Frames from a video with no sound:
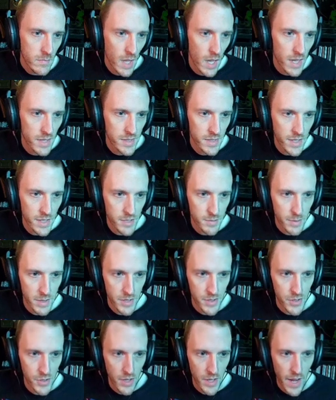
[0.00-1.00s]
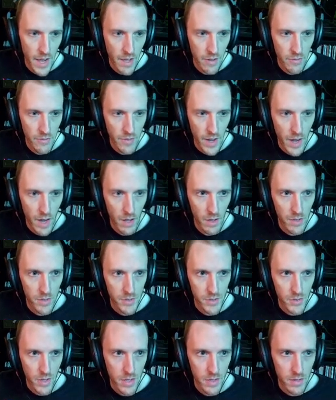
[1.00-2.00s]
and it's nice because you can add files
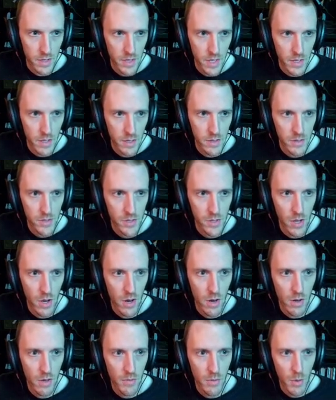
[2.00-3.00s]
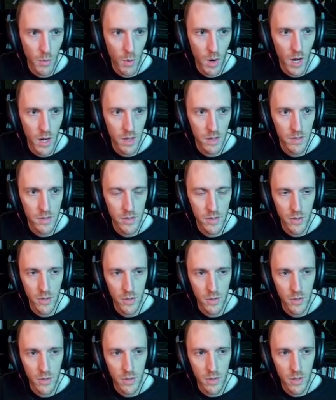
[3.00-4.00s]
directly here. So if we wanted
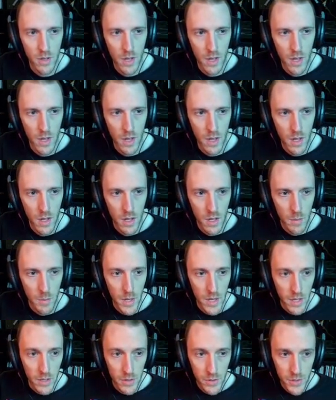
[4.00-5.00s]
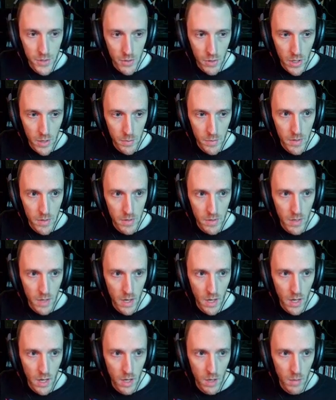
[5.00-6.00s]
to make a new script,
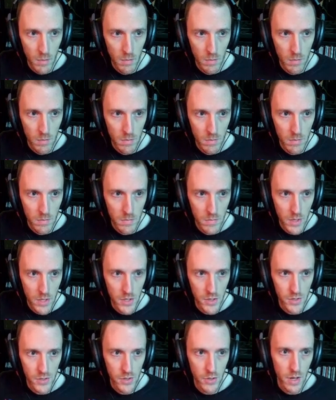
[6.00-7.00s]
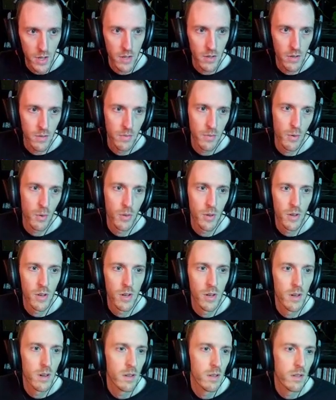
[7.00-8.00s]
um, you can just create a new
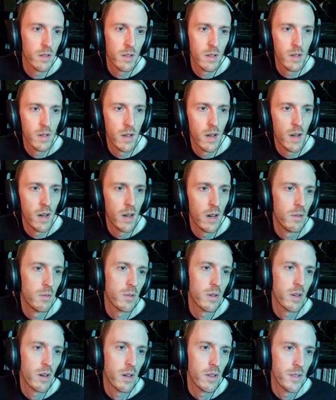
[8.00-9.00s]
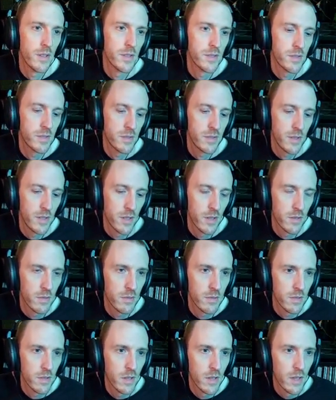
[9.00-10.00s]
folder. Uh, we'll call this, you know,
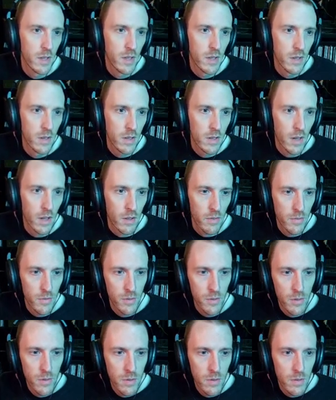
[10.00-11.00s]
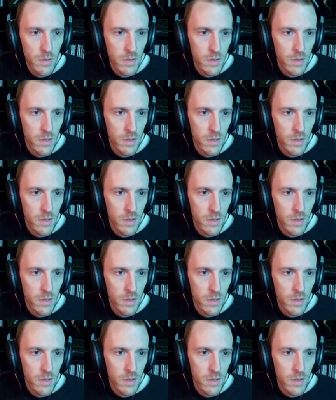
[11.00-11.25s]
call it foo.